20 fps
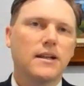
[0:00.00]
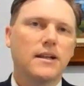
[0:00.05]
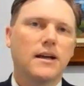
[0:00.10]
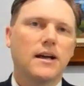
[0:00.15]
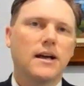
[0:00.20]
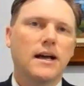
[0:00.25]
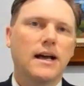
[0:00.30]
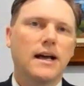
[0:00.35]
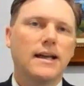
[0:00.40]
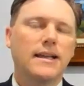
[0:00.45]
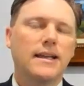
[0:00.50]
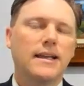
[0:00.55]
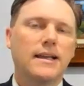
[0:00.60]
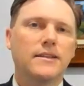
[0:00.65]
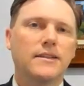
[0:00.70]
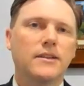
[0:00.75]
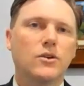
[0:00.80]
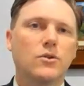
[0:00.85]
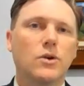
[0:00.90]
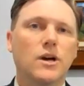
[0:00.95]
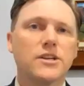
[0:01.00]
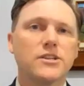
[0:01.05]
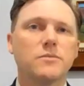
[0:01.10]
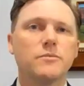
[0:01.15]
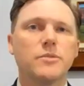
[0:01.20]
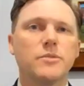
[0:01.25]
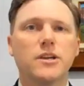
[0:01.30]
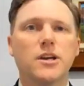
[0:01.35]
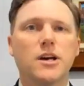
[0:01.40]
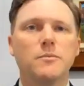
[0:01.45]
And the question
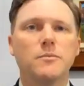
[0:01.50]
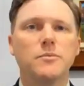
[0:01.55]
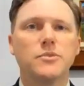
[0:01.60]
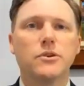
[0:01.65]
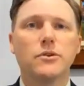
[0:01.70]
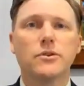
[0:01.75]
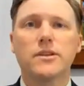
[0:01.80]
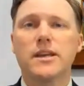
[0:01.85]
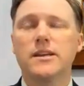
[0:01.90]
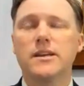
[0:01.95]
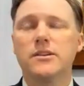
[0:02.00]
becomes, okay,